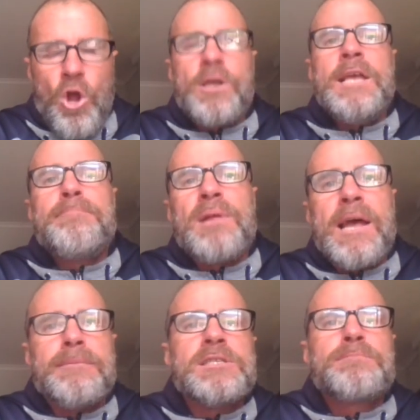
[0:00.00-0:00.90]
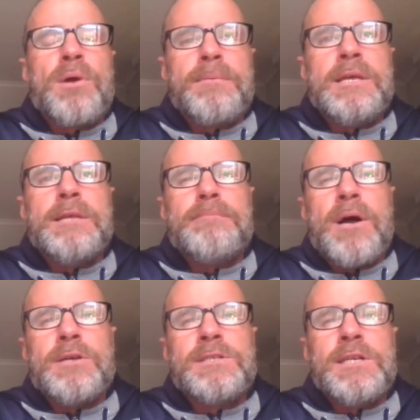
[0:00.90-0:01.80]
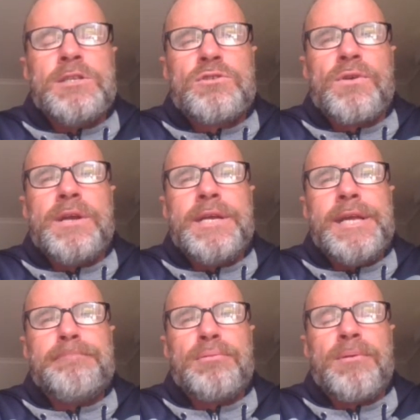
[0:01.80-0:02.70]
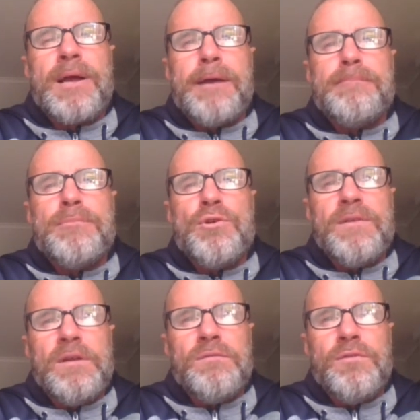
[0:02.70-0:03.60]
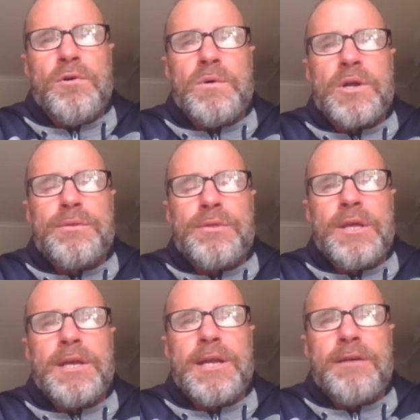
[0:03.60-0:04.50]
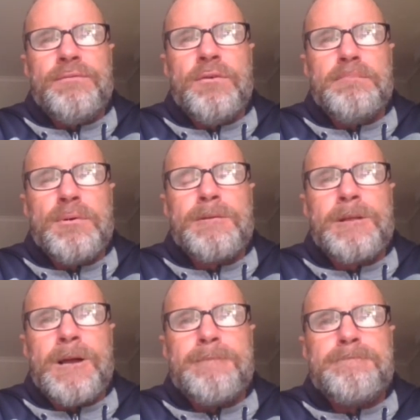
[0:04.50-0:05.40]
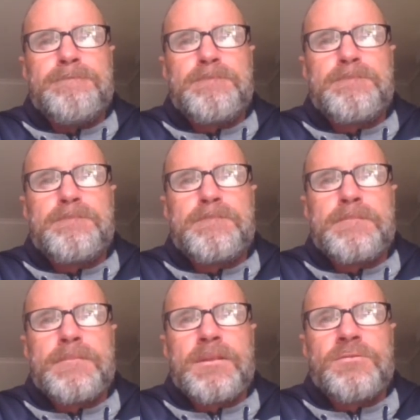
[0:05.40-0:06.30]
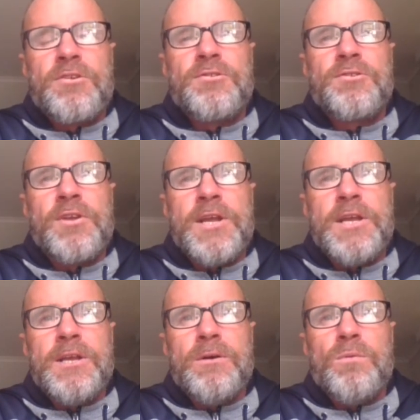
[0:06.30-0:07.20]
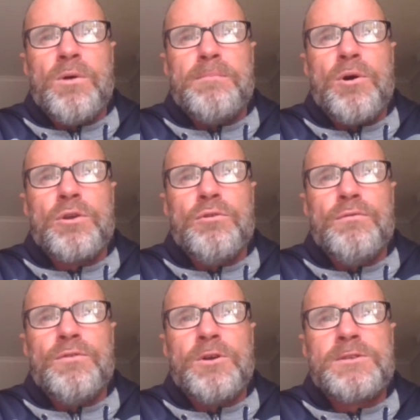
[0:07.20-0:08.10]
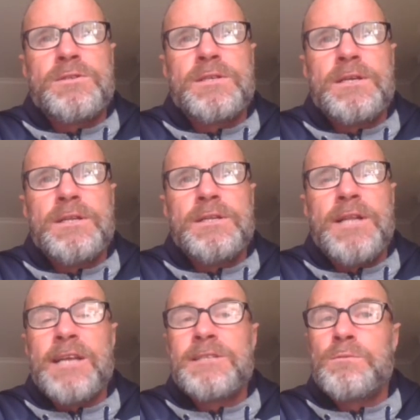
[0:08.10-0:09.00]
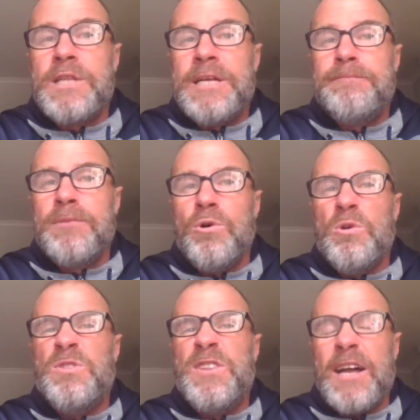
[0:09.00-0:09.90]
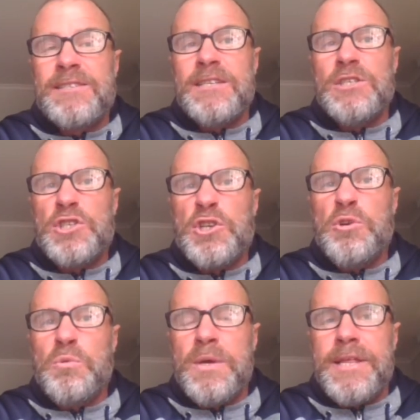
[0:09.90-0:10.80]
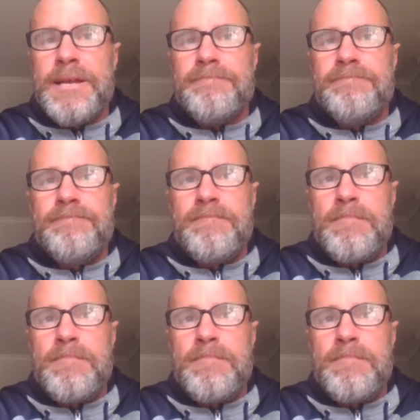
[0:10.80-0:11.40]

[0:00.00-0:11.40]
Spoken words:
Lockie Plowman is probably the most intriguing player moving forward, I think, at our football club, to see what Michael Voss does with him or doesn't do with him.